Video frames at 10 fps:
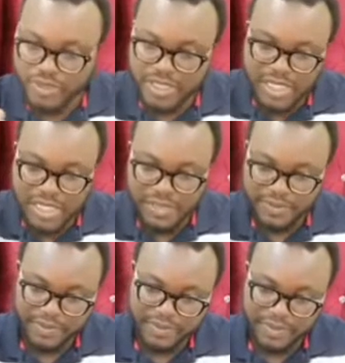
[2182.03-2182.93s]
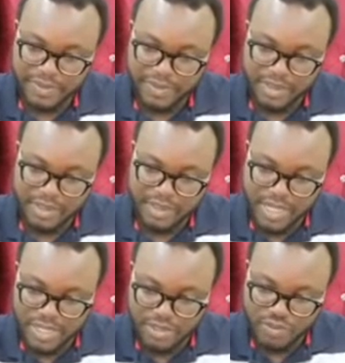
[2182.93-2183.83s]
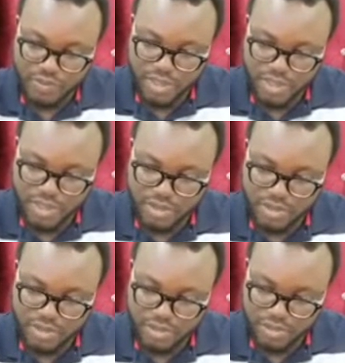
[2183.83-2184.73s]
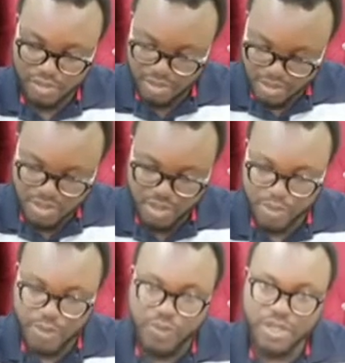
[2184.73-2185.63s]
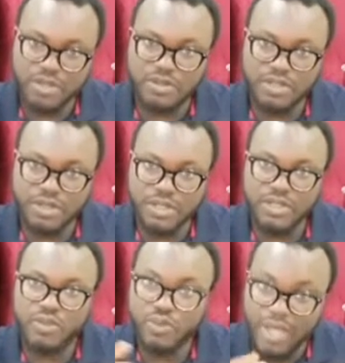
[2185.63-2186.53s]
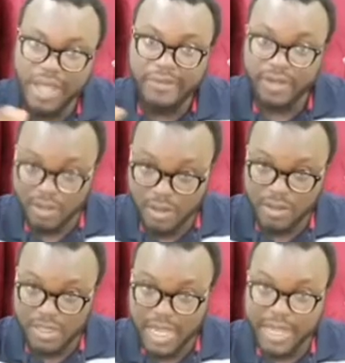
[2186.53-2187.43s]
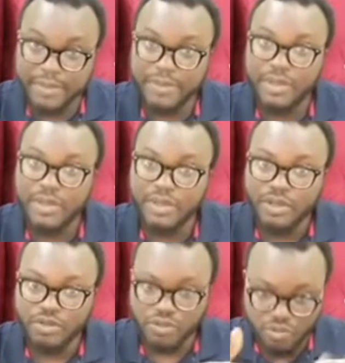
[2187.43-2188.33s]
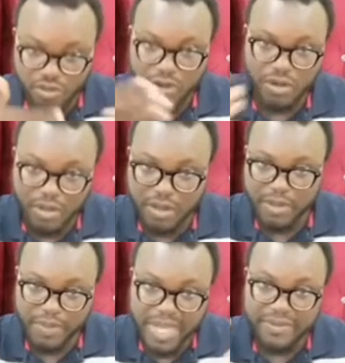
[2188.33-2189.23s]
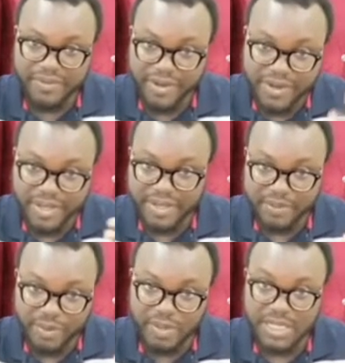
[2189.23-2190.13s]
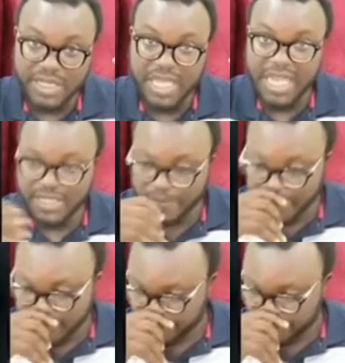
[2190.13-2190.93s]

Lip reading: see next week, this coming week on Sunday. So we'll have a longer time to talk about a very important aspect